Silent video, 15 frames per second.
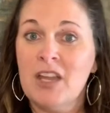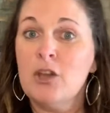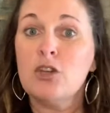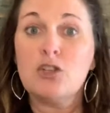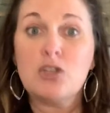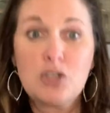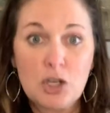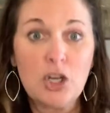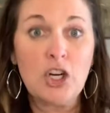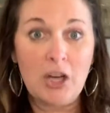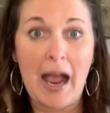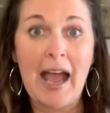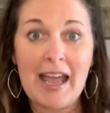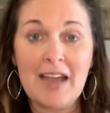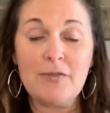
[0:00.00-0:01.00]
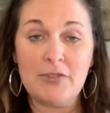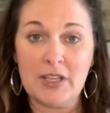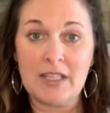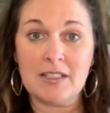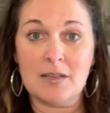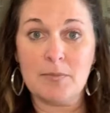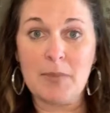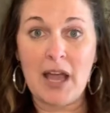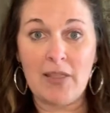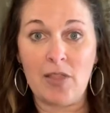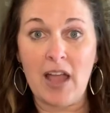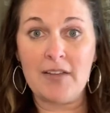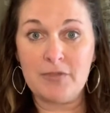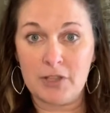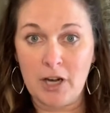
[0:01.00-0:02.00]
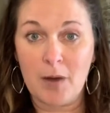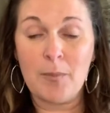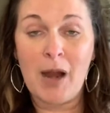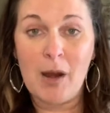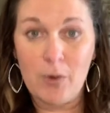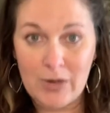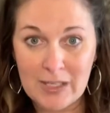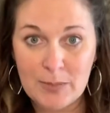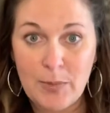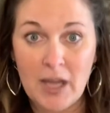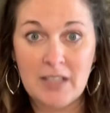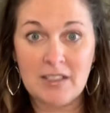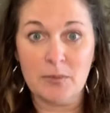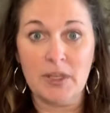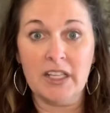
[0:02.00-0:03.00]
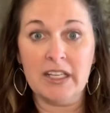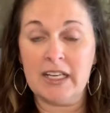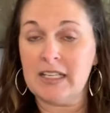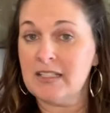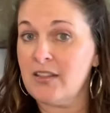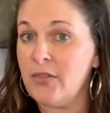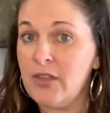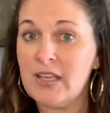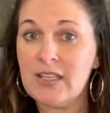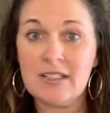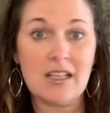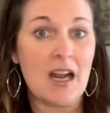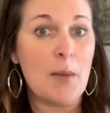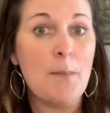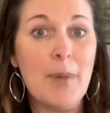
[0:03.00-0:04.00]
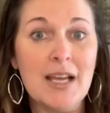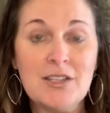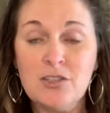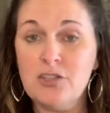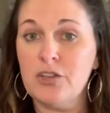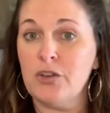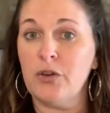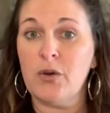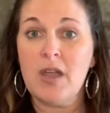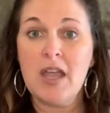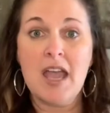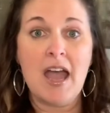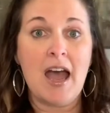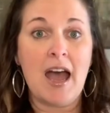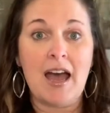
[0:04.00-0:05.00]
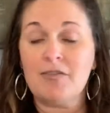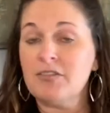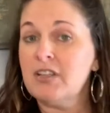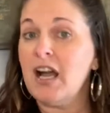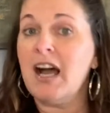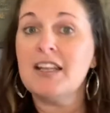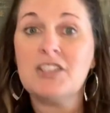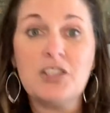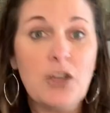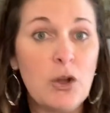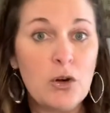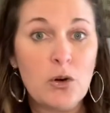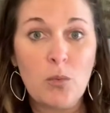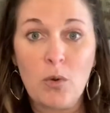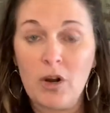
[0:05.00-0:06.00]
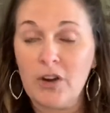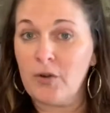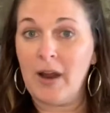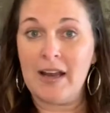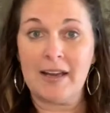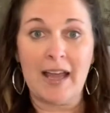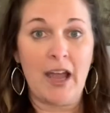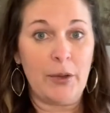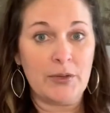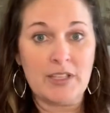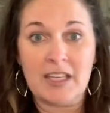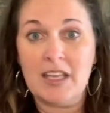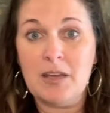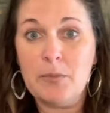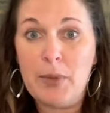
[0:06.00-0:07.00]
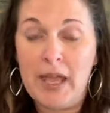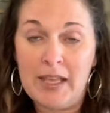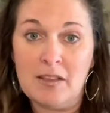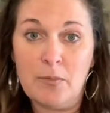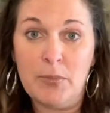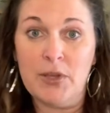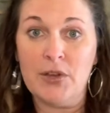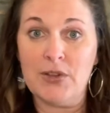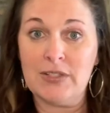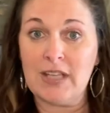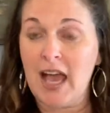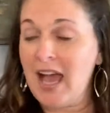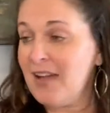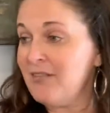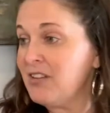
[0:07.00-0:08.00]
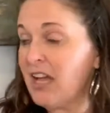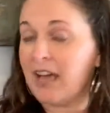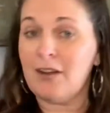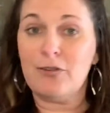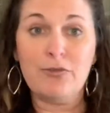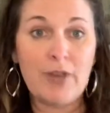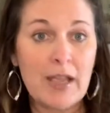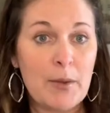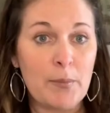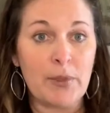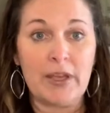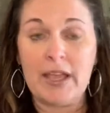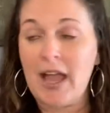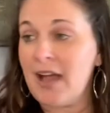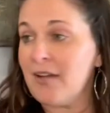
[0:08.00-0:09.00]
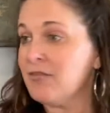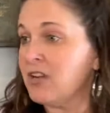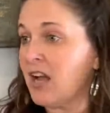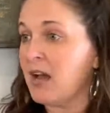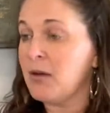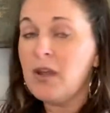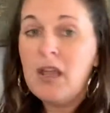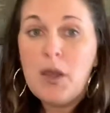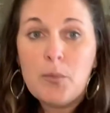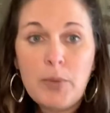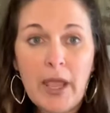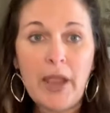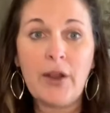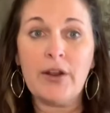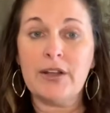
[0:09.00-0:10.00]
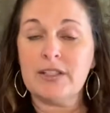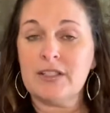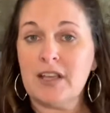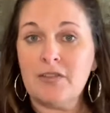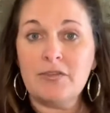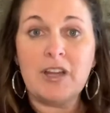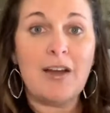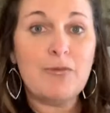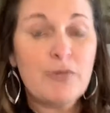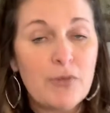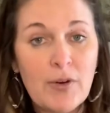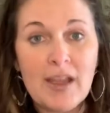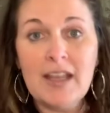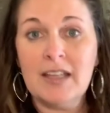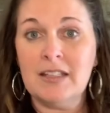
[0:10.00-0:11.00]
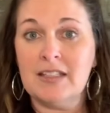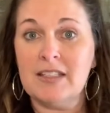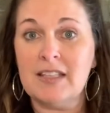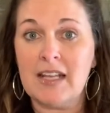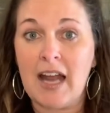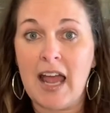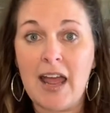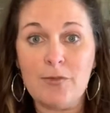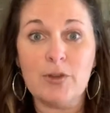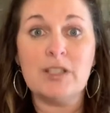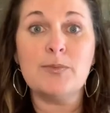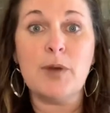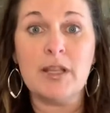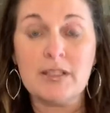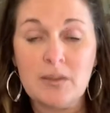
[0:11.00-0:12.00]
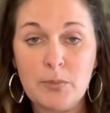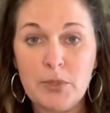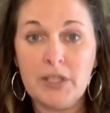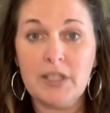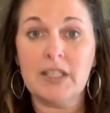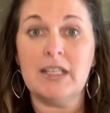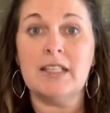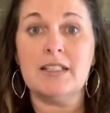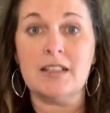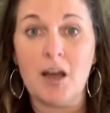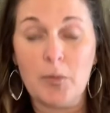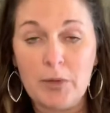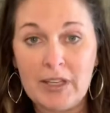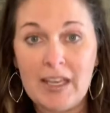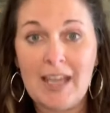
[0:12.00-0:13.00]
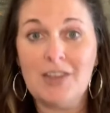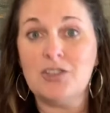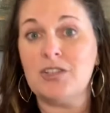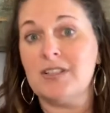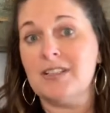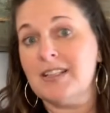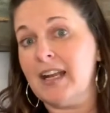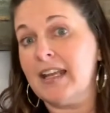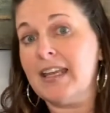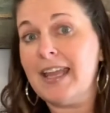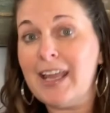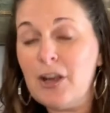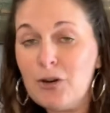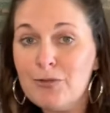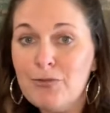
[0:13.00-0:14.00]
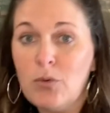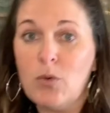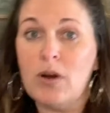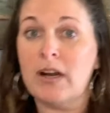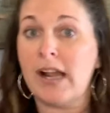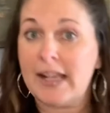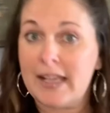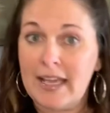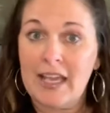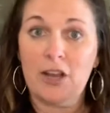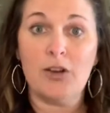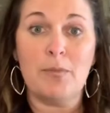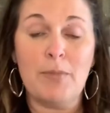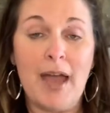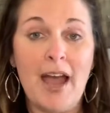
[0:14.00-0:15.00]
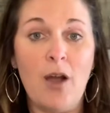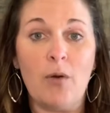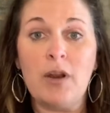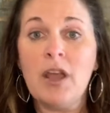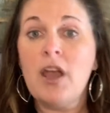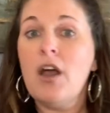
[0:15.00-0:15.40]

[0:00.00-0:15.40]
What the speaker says: Sure, I have things in my life that are my responsibilities, the things that I must do. I've got to go to work right now to keep paying the bills. I've got a family, I've got parents, I've got friends that I have responsibilities and obligations that I care for and I care about.